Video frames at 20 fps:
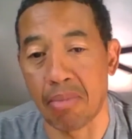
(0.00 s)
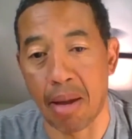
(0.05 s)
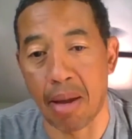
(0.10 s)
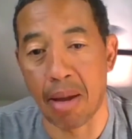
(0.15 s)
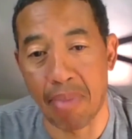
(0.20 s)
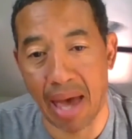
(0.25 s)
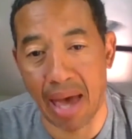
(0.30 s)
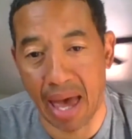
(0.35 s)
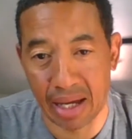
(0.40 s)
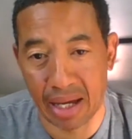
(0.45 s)

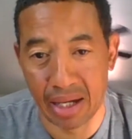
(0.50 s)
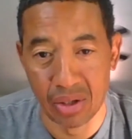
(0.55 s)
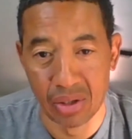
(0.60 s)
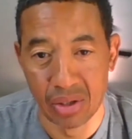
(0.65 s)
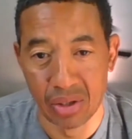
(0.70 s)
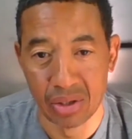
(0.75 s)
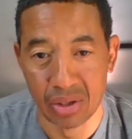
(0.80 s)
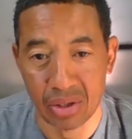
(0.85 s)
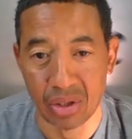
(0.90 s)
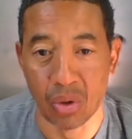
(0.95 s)
or
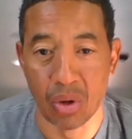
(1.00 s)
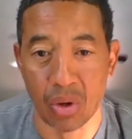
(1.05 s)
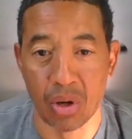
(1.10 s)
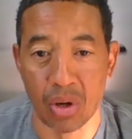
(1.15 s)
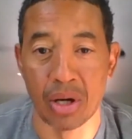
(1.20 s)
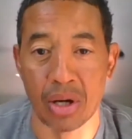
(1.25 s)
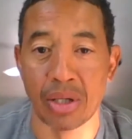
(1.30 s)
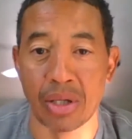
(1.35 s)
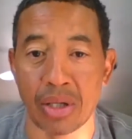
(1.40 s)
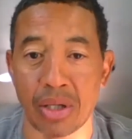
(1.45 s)
I
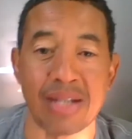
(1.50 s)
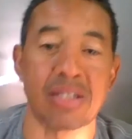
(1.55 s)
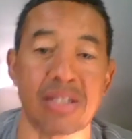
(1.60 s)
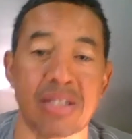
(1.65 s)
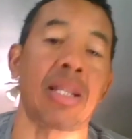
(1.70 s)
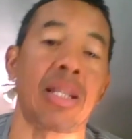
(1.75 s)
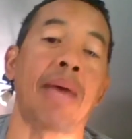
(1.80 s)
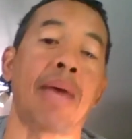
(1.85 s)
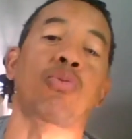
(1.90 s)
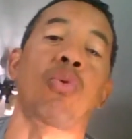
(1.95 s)
slept wrong
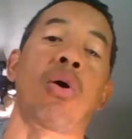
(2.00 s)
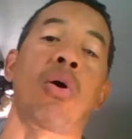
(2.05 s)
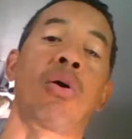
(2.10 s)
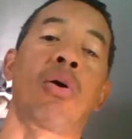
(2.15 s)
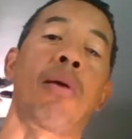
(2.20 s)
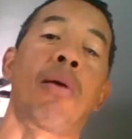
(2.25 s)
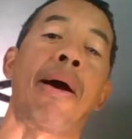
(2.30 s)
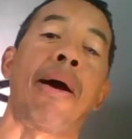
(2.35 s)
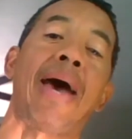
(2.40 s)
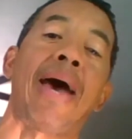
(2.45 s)
on my
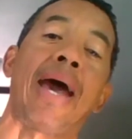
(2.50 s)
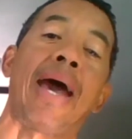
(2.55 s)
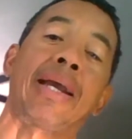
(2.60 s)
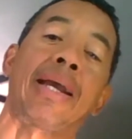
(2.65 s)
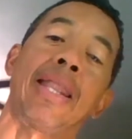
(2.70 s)
back, and now